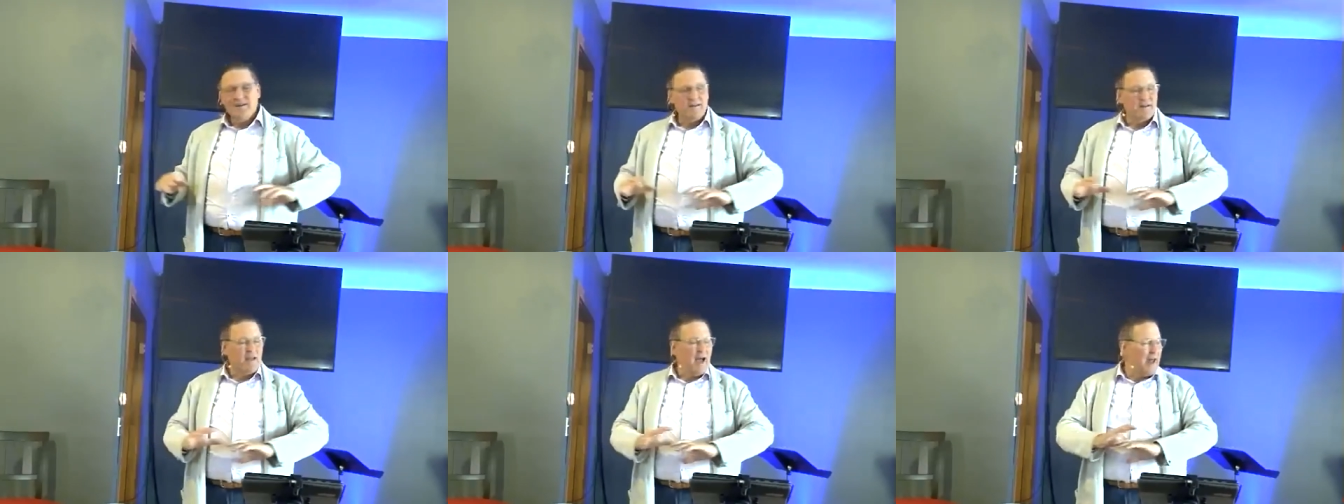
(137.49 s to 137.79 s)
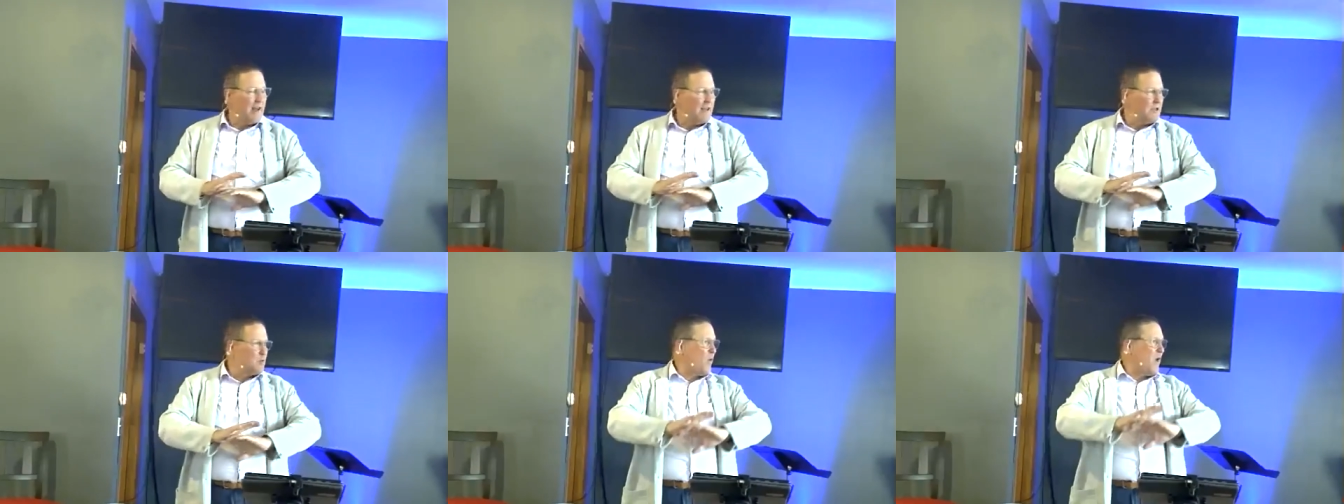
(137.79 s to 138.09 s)

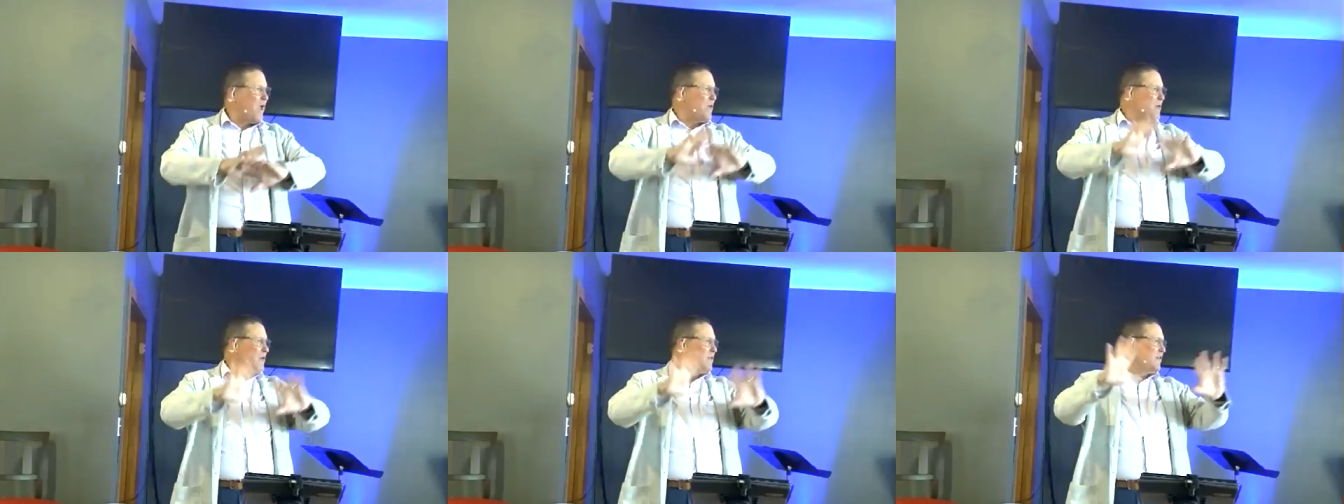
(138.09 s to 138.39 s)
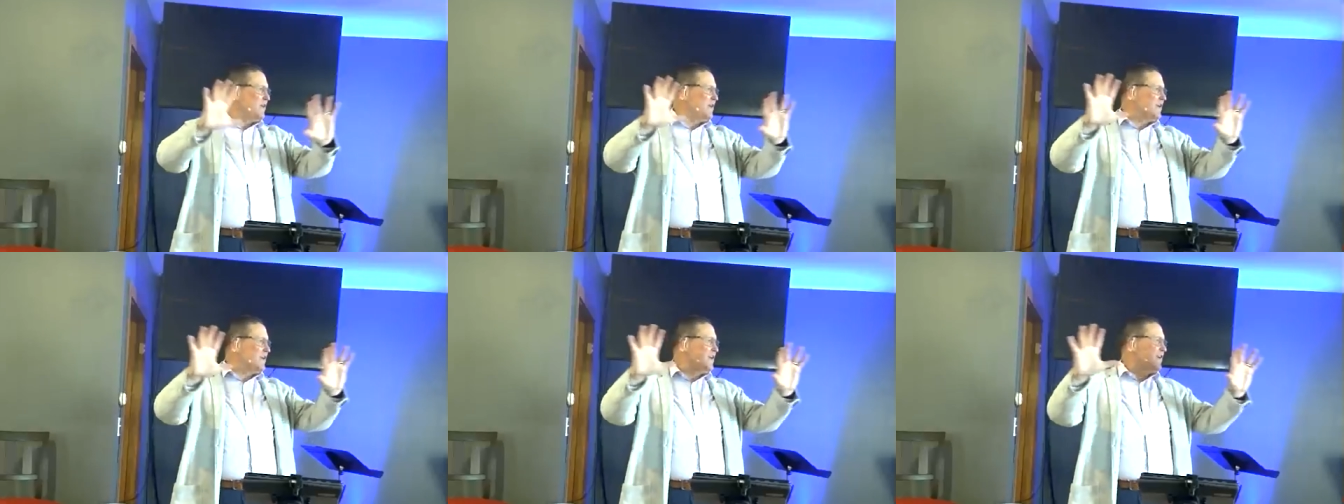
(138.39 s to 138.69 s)
not as way
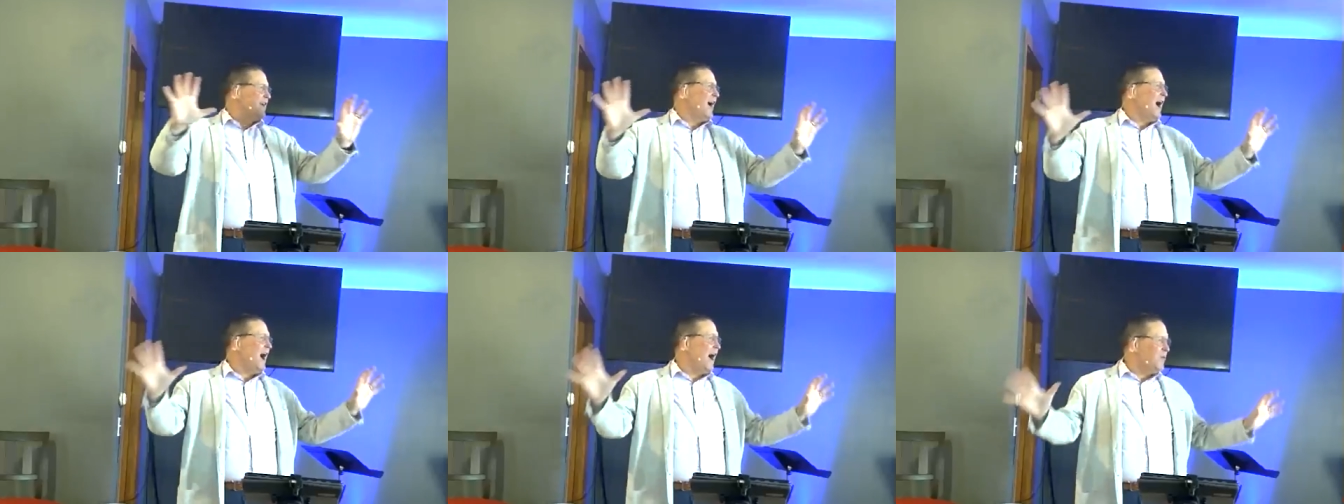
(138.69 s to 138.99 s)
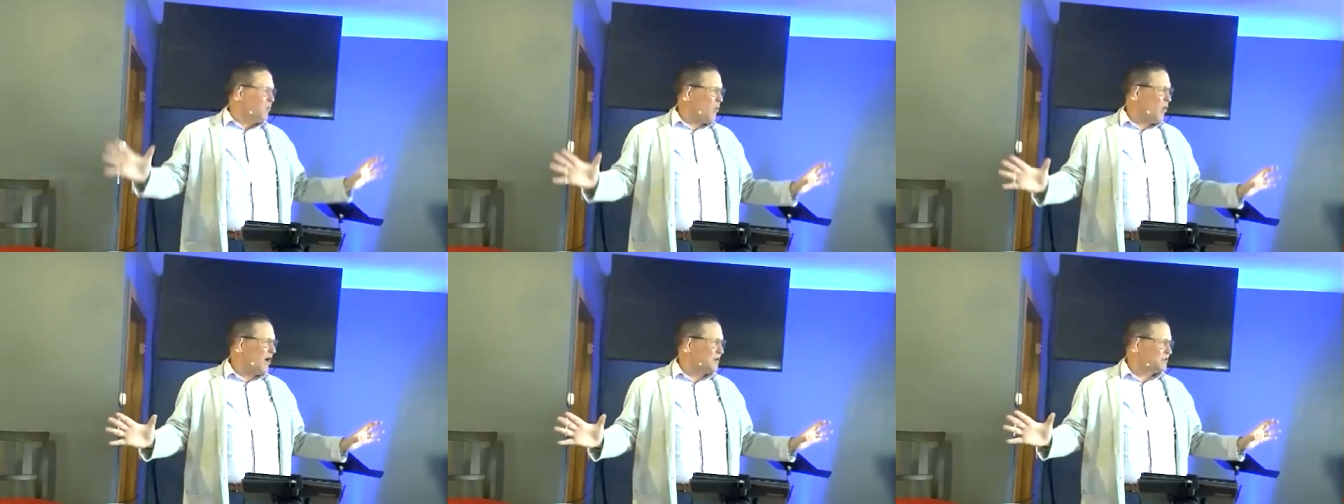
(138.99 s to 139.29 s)
we think
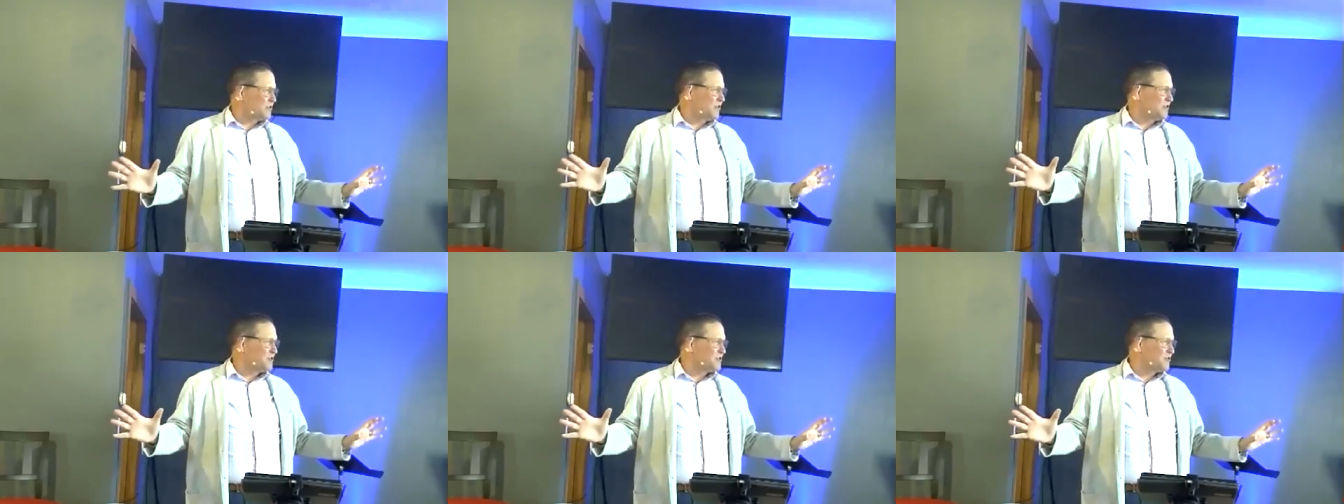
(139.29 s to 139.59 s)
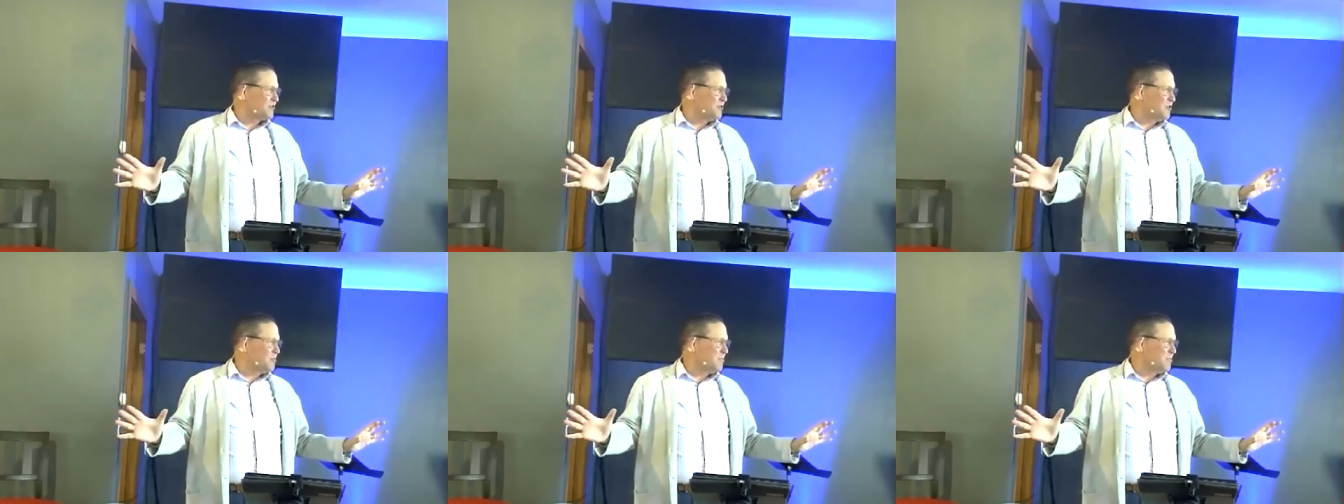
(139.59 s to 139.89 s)
God wants
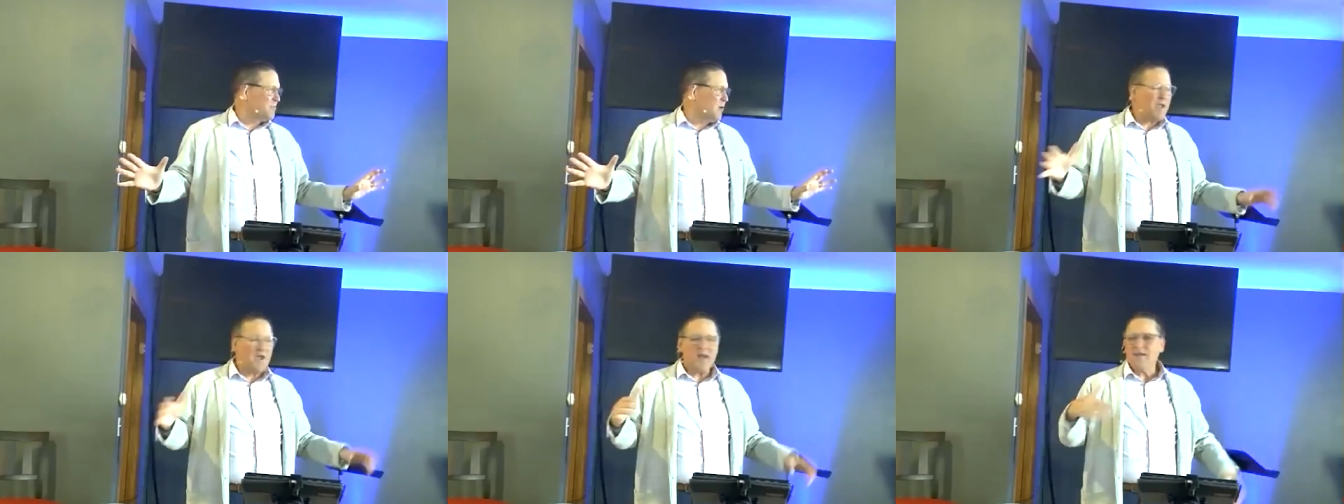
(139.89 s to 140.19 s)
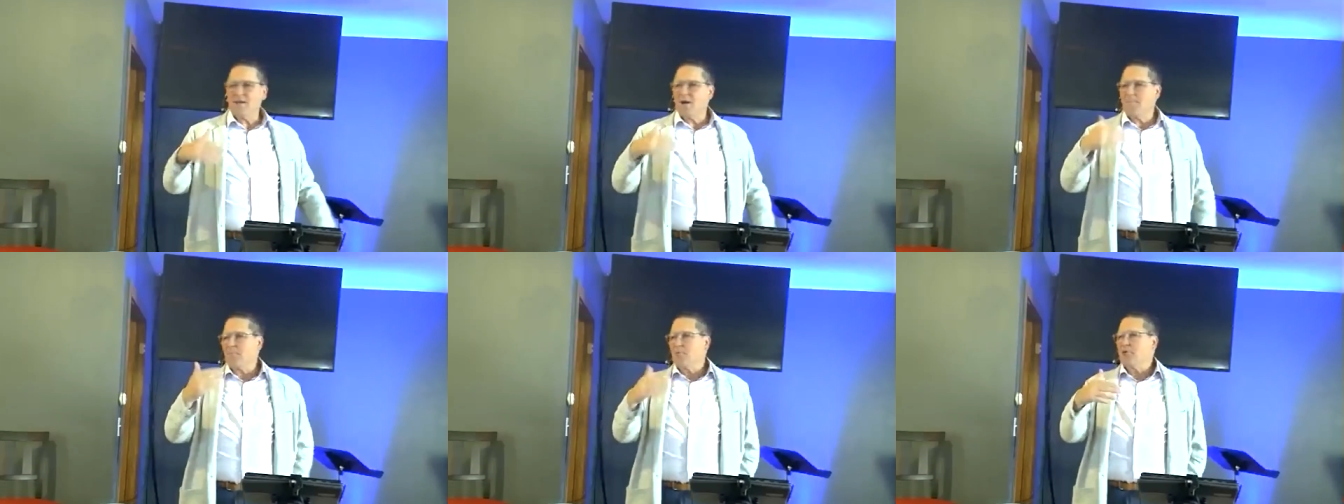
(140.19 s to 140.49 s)
us to, but we
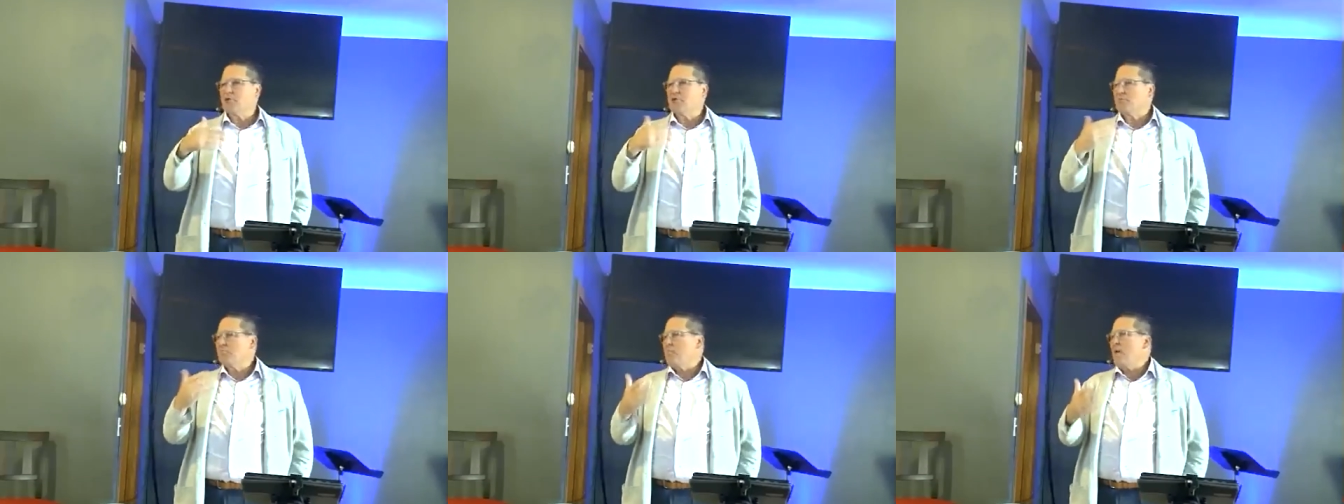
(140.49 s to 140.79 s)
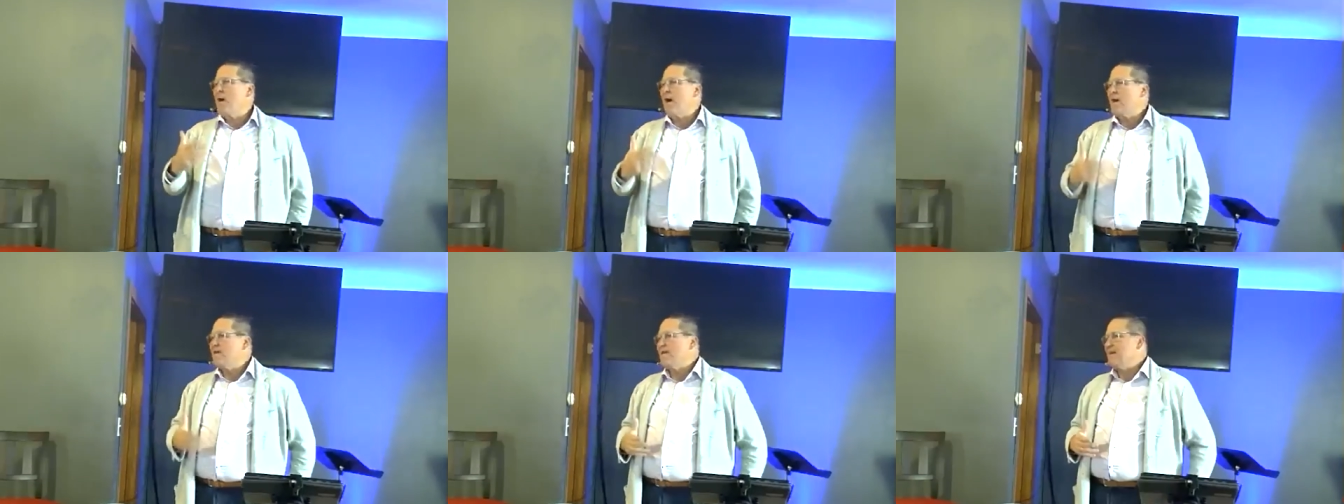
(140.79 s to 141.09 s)
end up
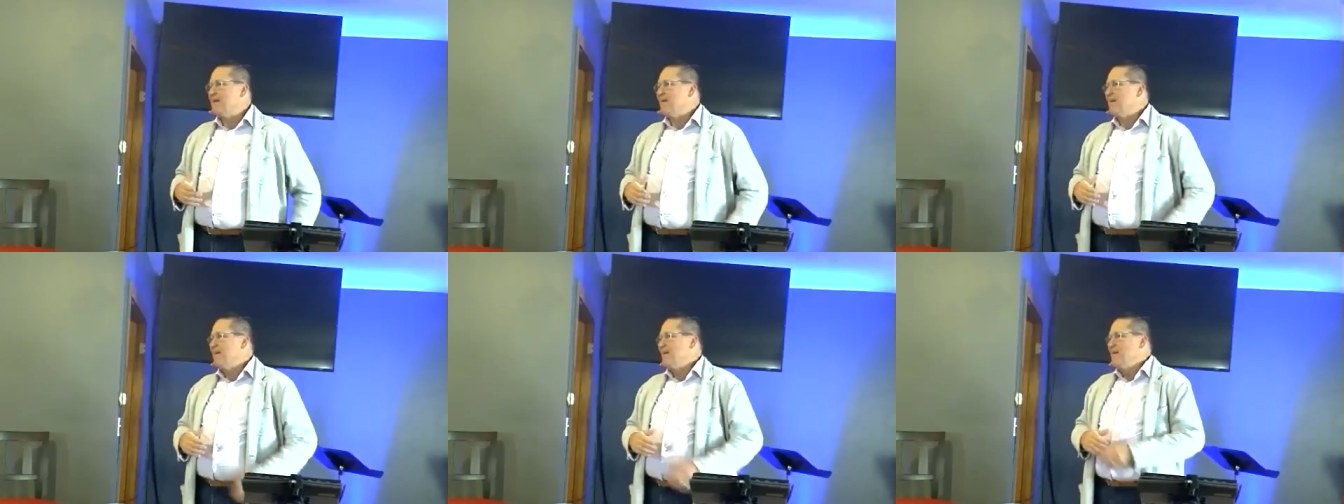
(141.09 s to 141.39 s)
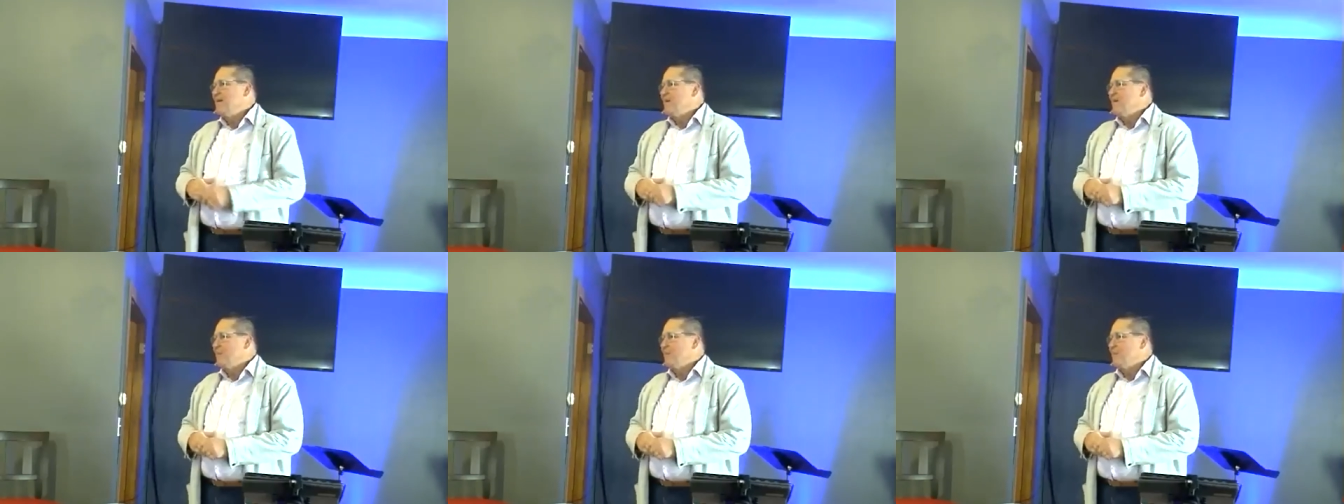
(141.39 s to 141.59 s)
responding